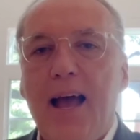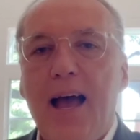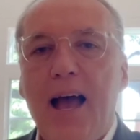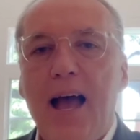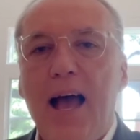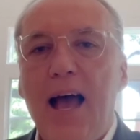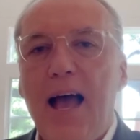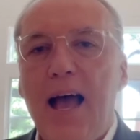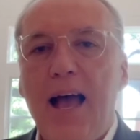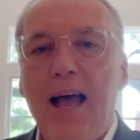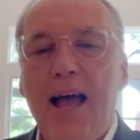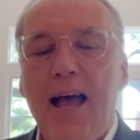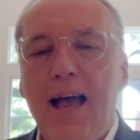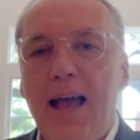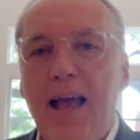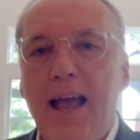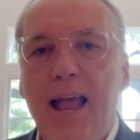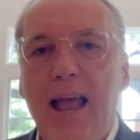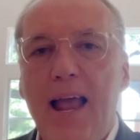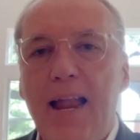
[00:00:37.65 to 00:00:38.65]

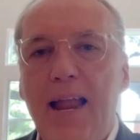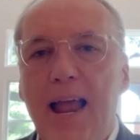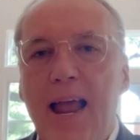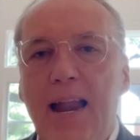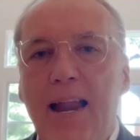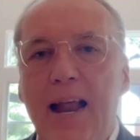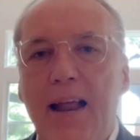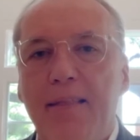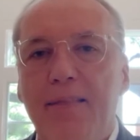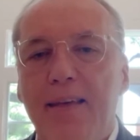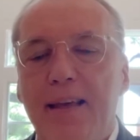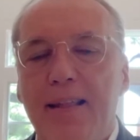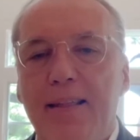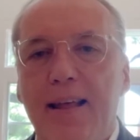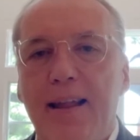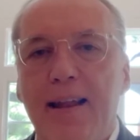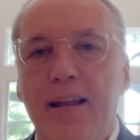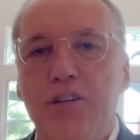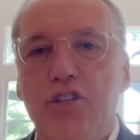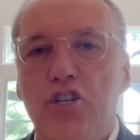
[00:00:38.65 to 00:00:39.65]
And I think
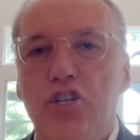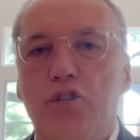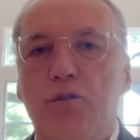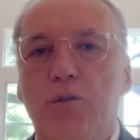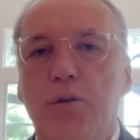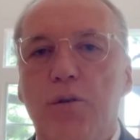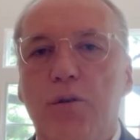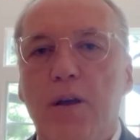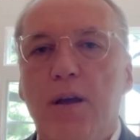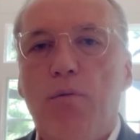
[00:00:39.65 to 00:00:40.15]
that